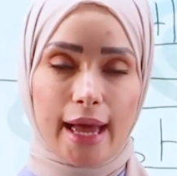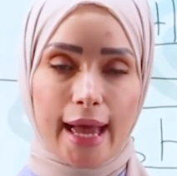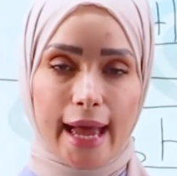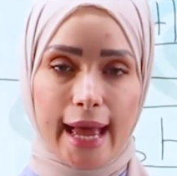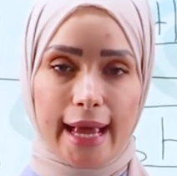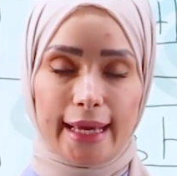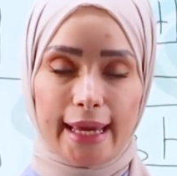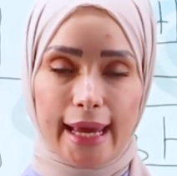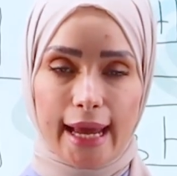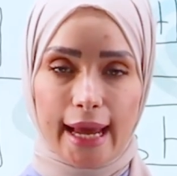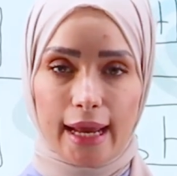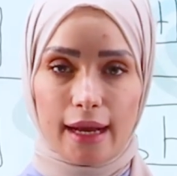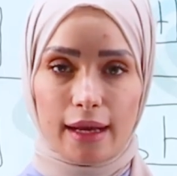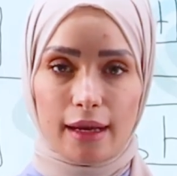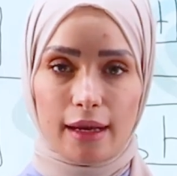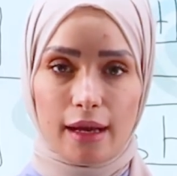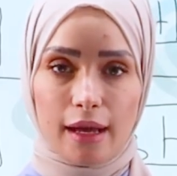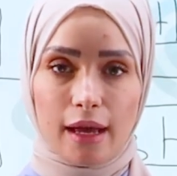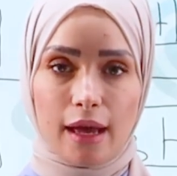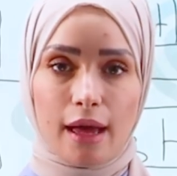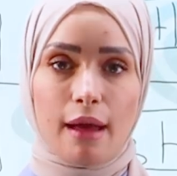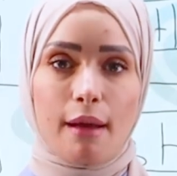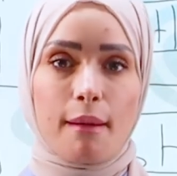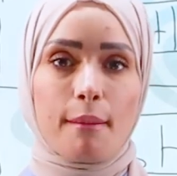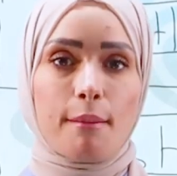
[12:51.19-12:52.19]
Again,
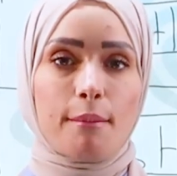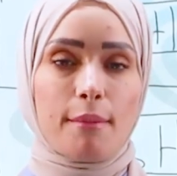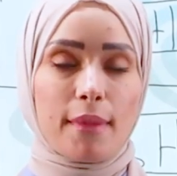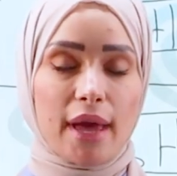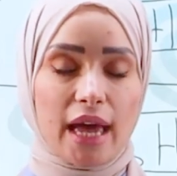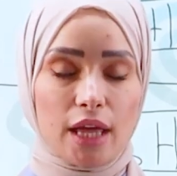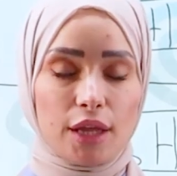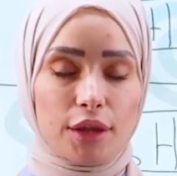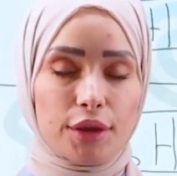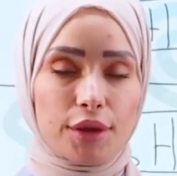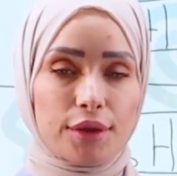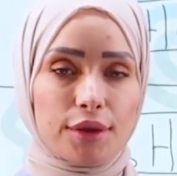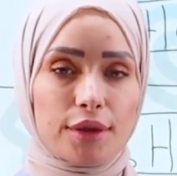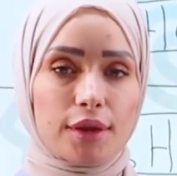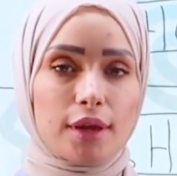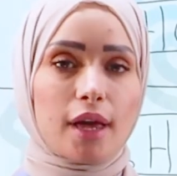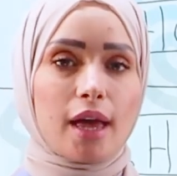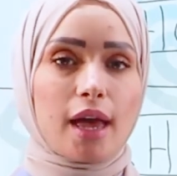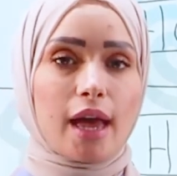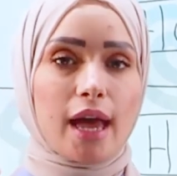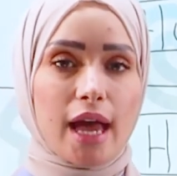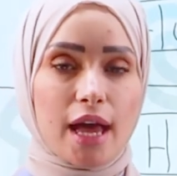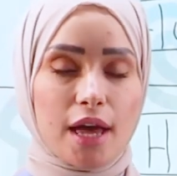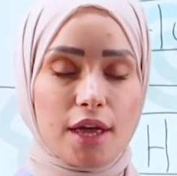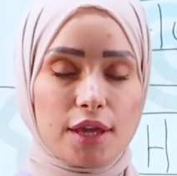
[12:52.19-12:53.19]
meth,
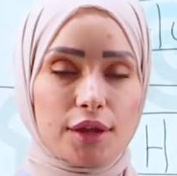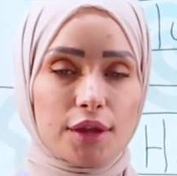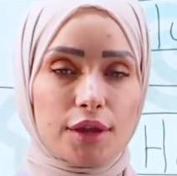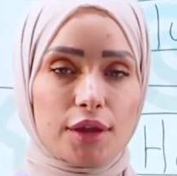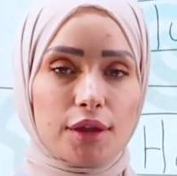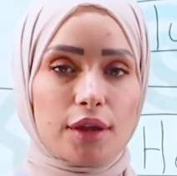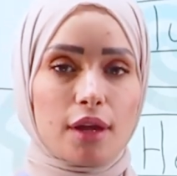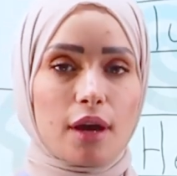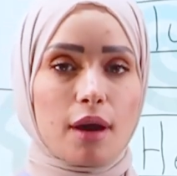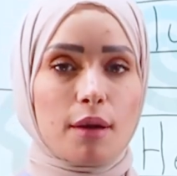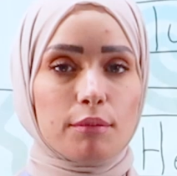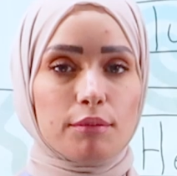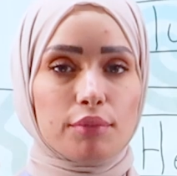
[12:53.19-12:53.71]
eth,